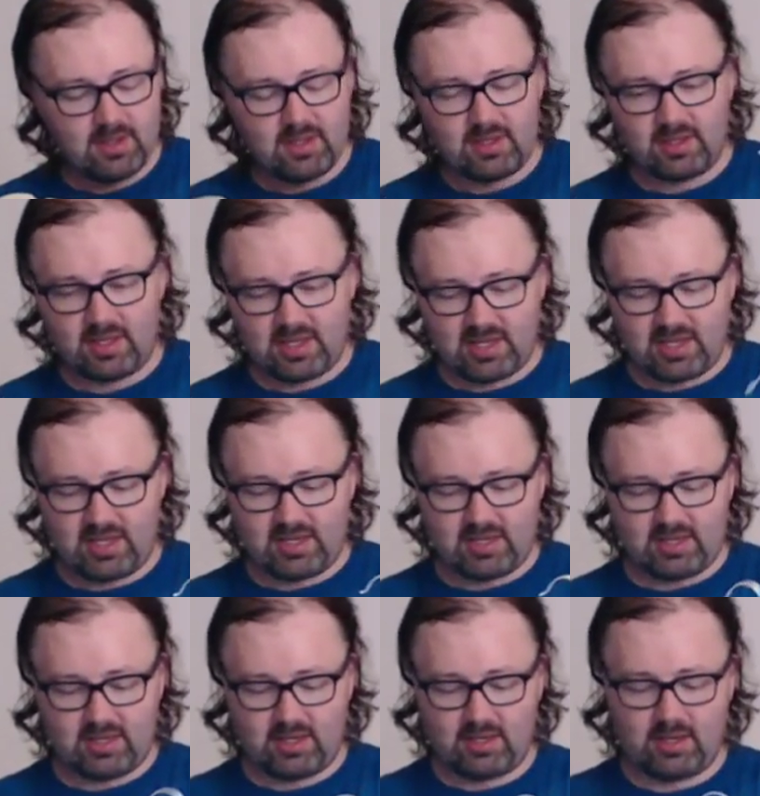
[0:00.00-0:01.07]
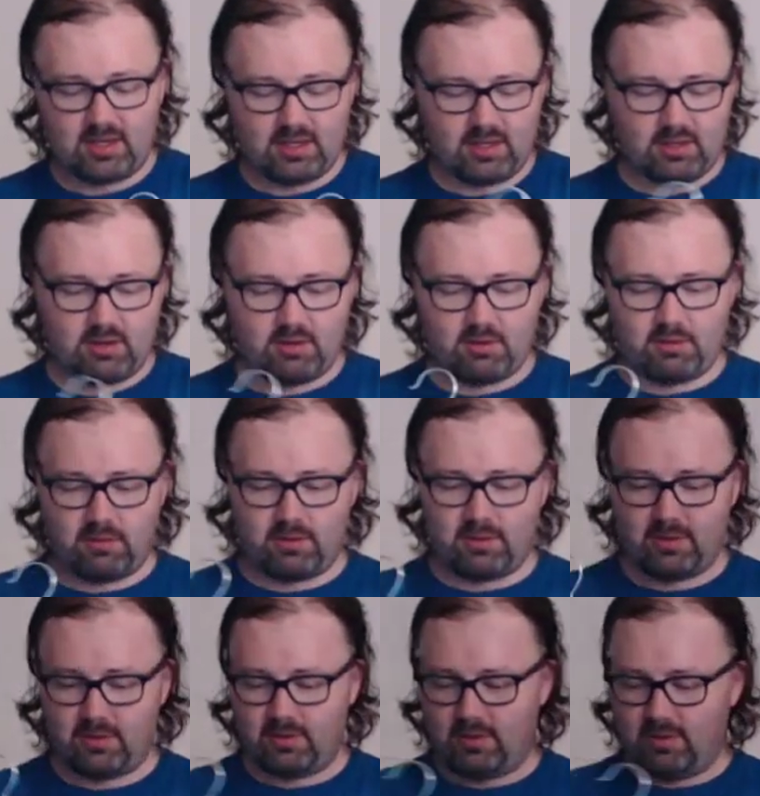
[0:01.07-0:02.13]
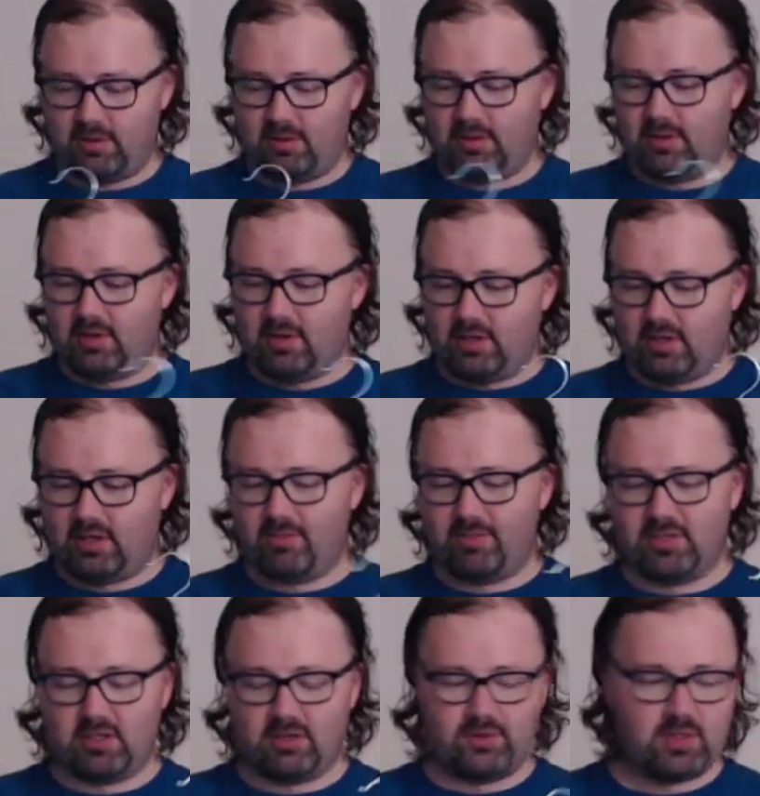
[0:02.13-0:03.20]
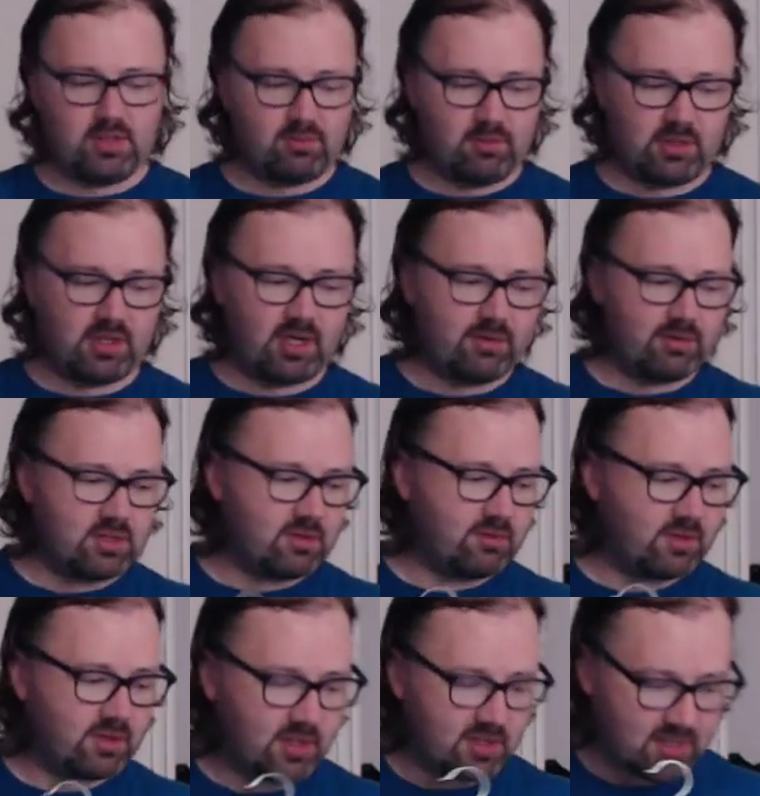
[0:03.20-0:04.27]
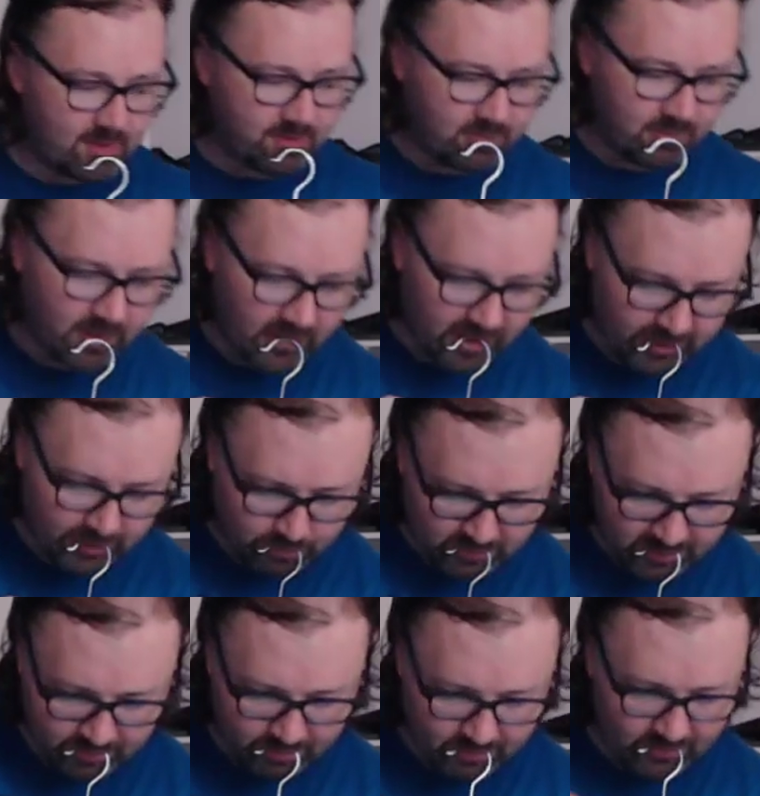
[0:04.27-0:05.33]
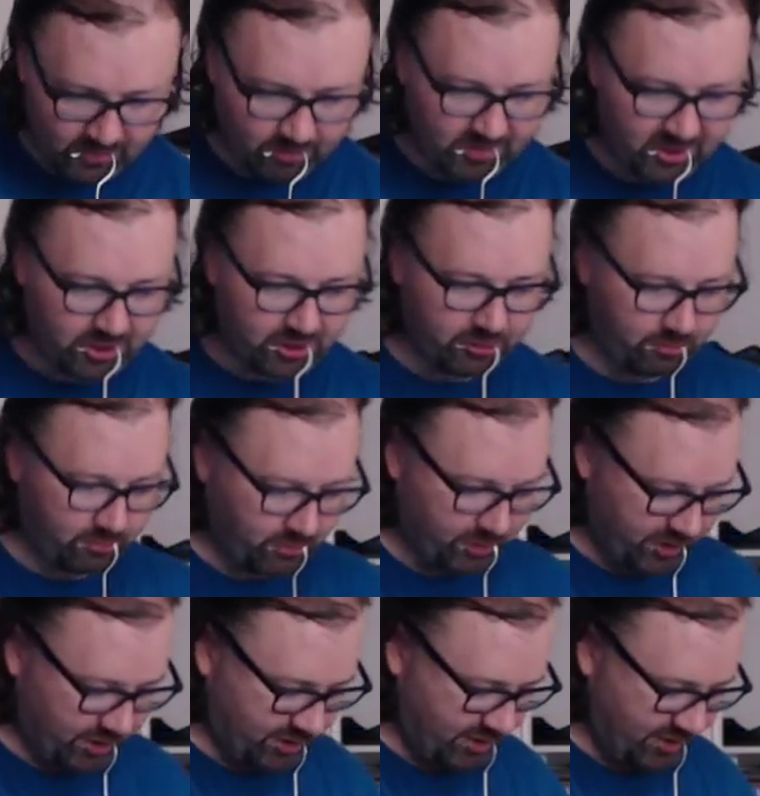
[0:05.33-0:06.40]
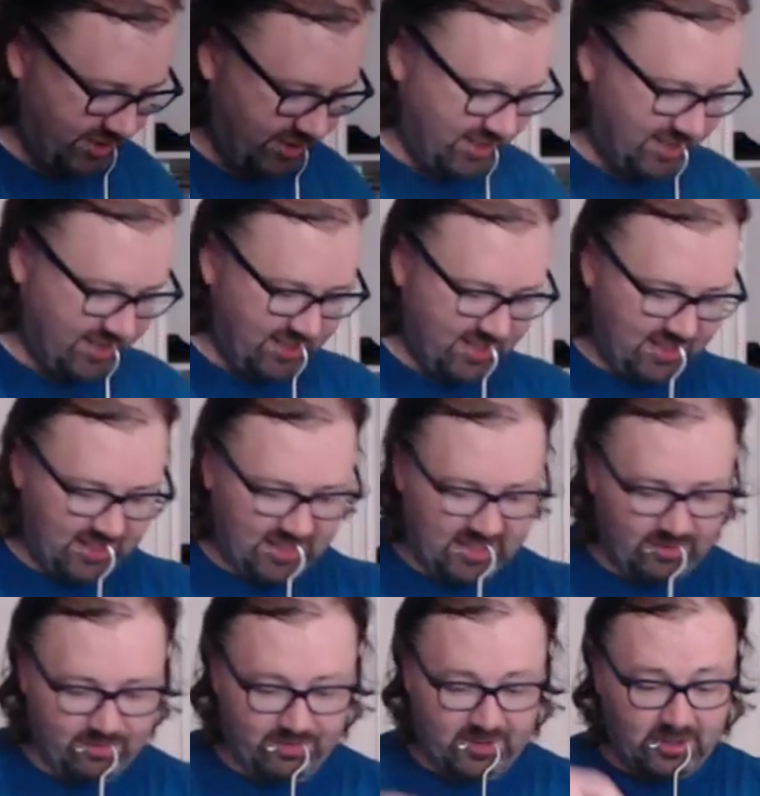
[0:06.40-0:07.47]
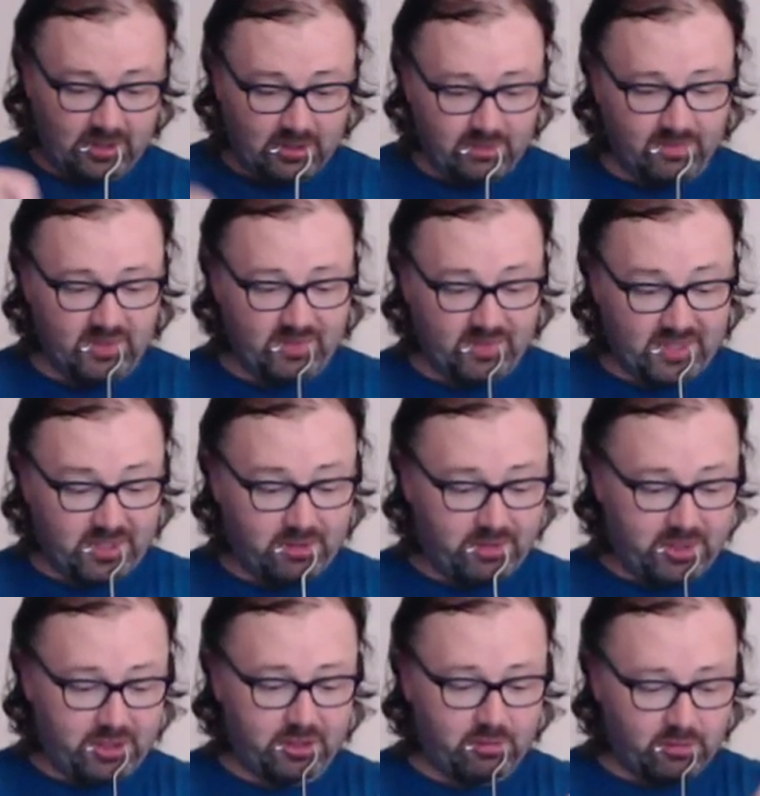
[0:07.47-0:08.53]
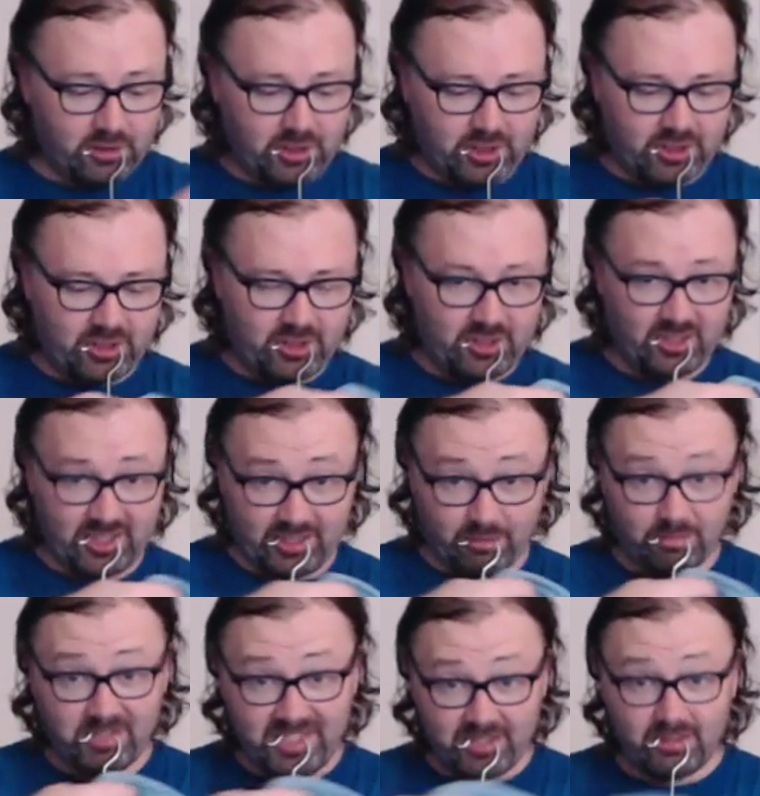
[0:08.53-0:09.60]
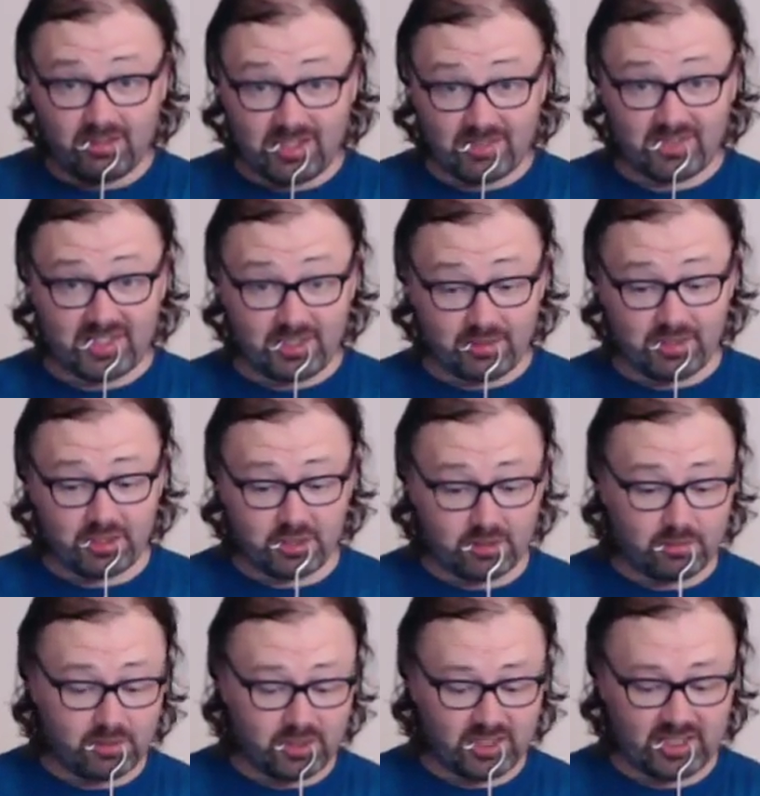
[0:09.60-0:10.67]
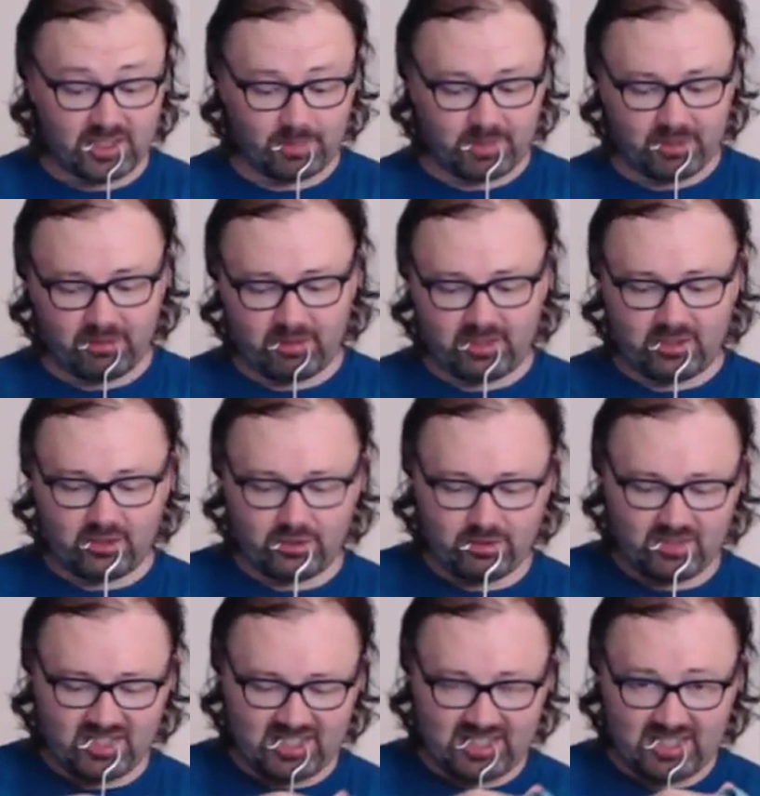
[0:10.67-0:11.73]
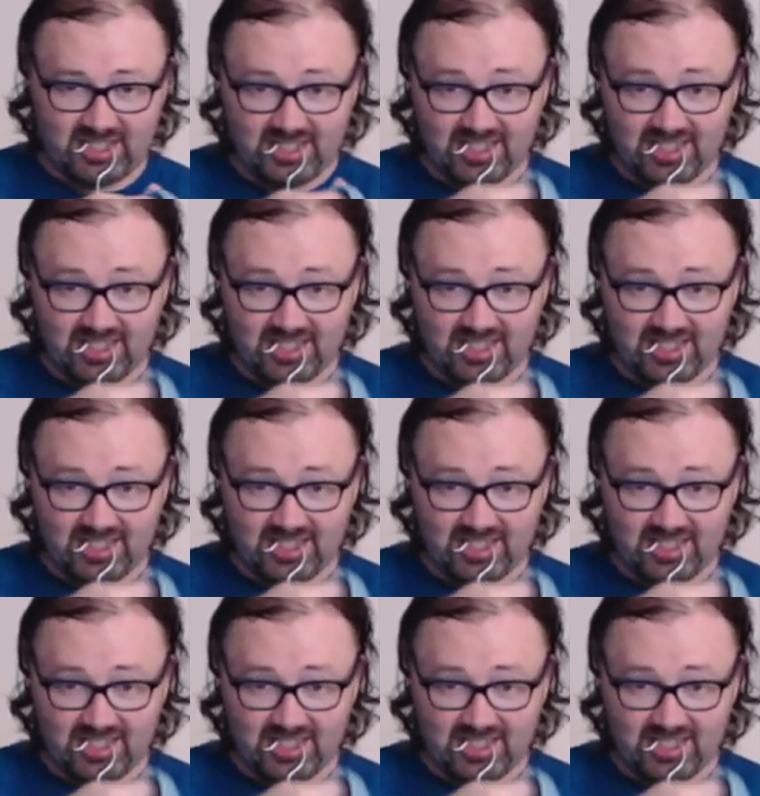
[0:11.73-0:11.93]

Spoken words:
like, you know, the human services work that I was doing, except much more involved evaluation work, like real evaluation work, as opposed to the,